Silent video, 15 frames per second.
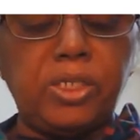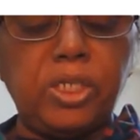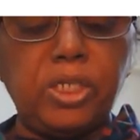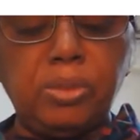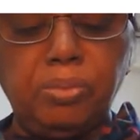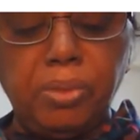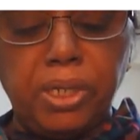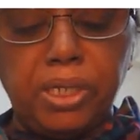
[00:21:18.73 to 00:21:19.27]

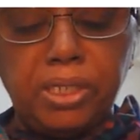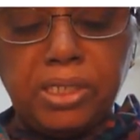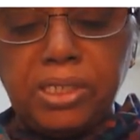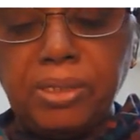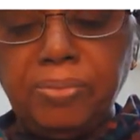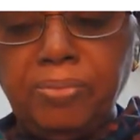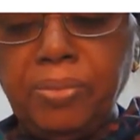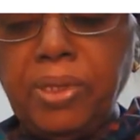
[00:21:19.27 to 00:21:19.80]

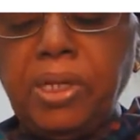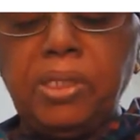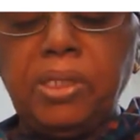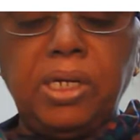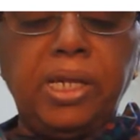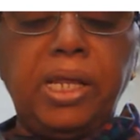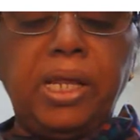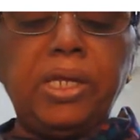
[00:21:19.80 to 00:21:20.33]
means
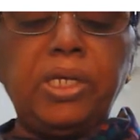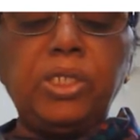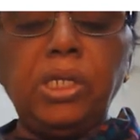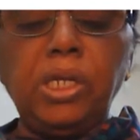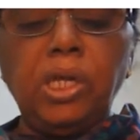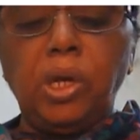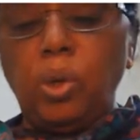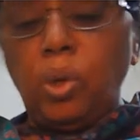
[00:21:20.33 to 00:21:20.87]
the
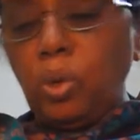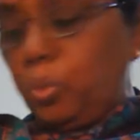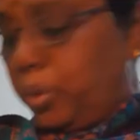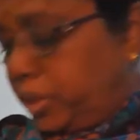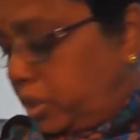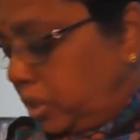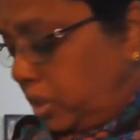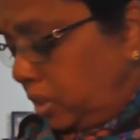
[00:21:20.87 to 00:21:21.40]
direction along
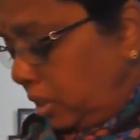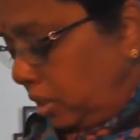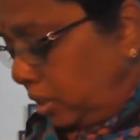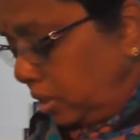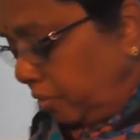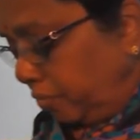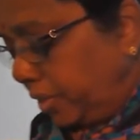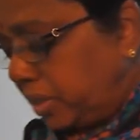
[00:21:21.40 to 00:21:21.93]
which
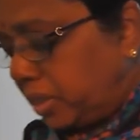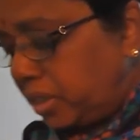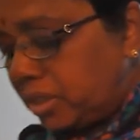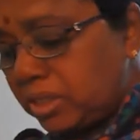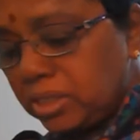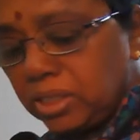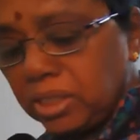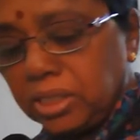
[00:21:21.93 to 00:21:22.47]
the
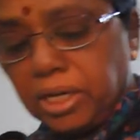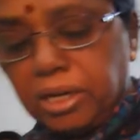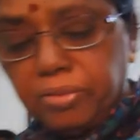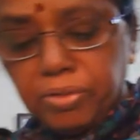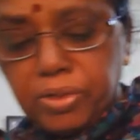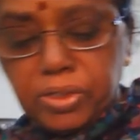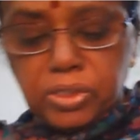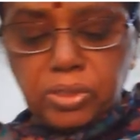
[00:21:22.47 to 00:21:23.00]
fetus
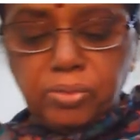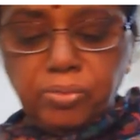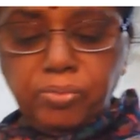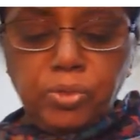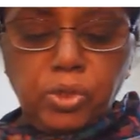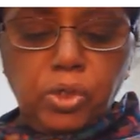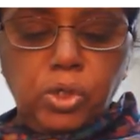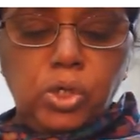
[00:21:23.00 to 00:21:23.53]
delivers.
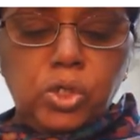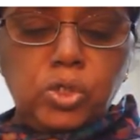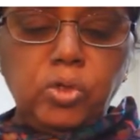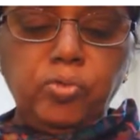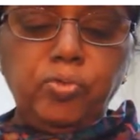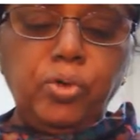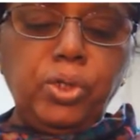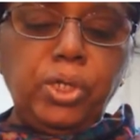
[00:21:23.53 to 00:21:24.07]

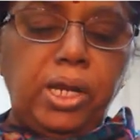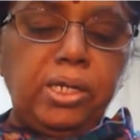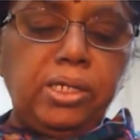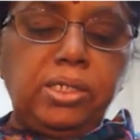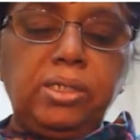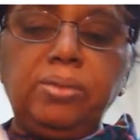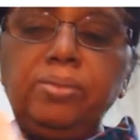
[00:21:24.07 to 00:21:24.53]
So for that,